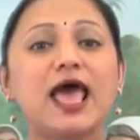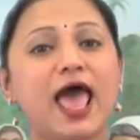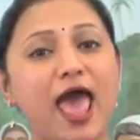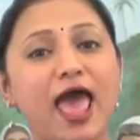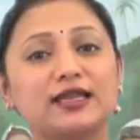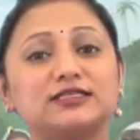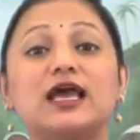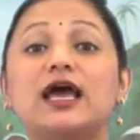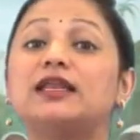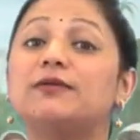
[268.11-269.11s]
and
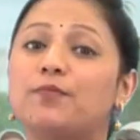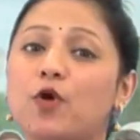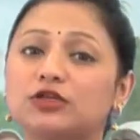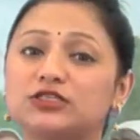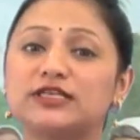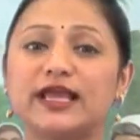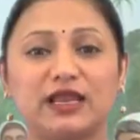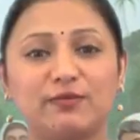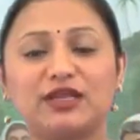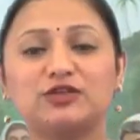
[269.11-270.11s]
an important
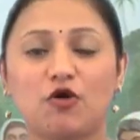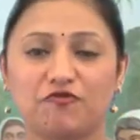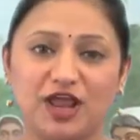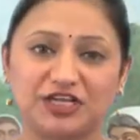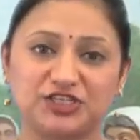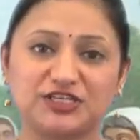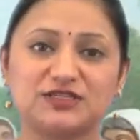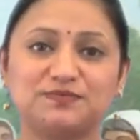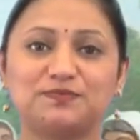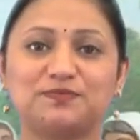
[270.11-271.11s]
element of
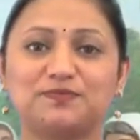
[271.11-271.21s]
nationalism.